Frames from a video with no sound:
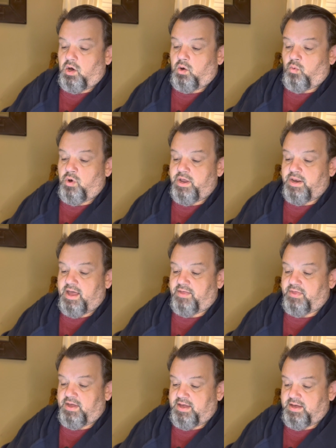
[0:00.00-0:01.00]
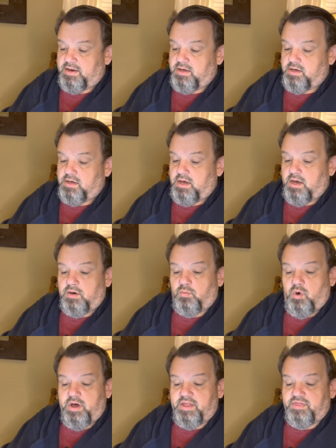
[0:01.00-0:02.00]
one at the head and
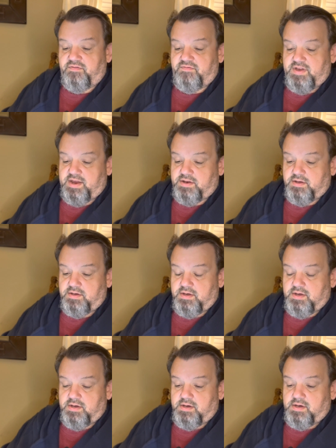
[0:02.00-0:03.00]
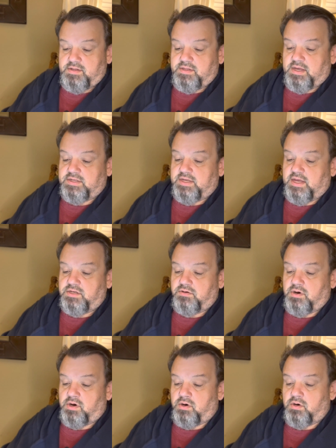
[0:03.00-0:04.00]
one at the feet. They said to
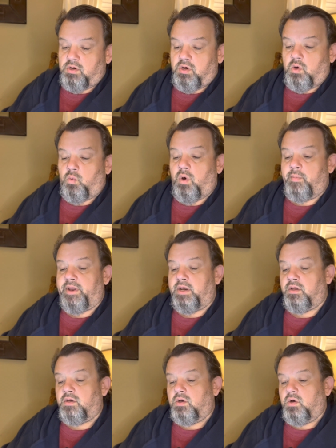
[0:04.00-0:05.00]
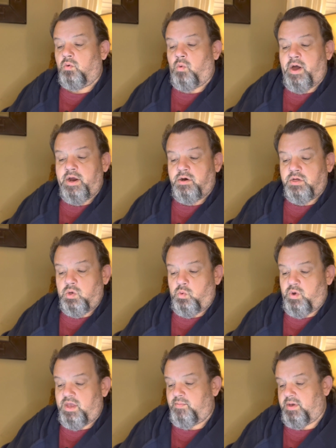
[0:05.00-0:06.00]
her, Woman, why are you
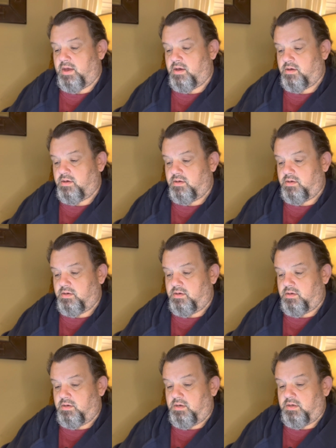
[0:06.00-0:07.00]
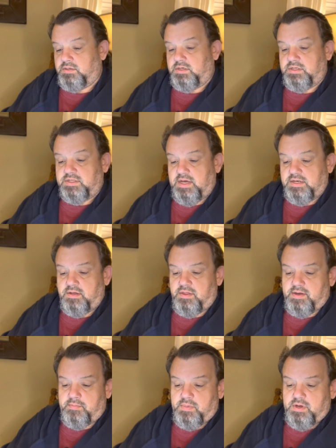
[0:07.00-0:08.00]
weeping? She said to
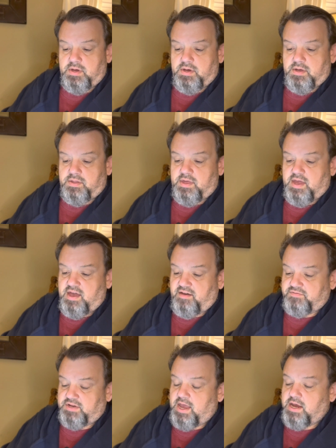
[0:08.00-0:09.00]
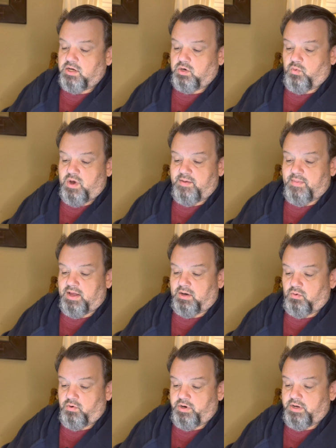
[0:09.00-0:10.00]
them, They have taken away my
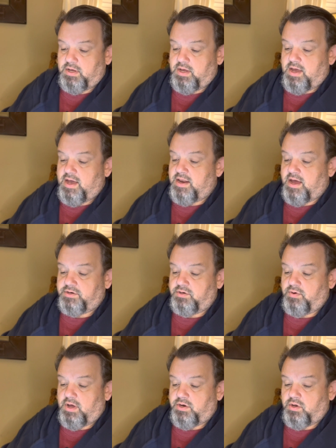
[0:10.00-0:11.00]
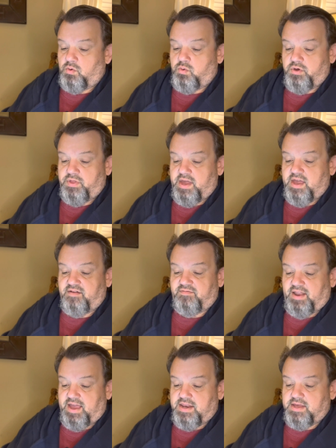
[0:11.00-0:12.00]
Lord, and I do not know where they have
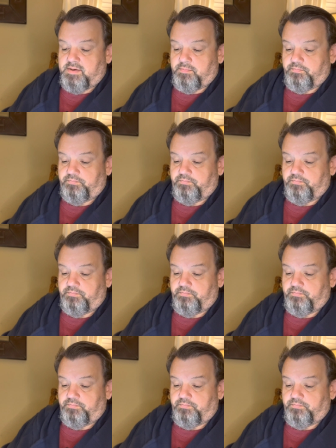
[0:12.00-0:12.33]
laid him.